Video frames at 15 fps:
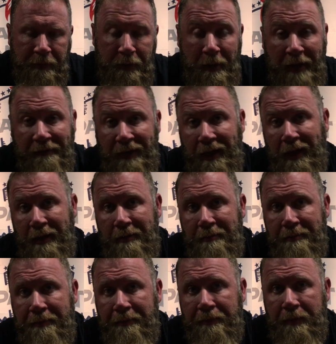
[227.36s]
you have a gun.
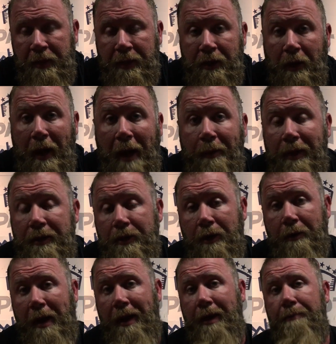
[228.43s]
So I would
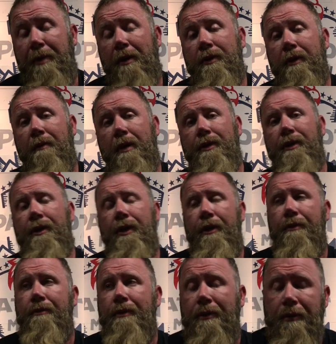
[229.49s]
turn around and pose a question to
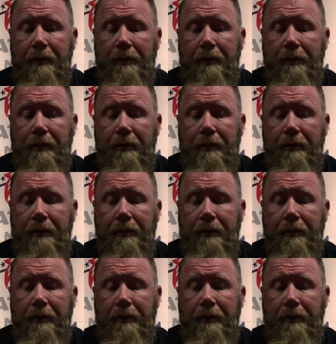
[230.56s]
you.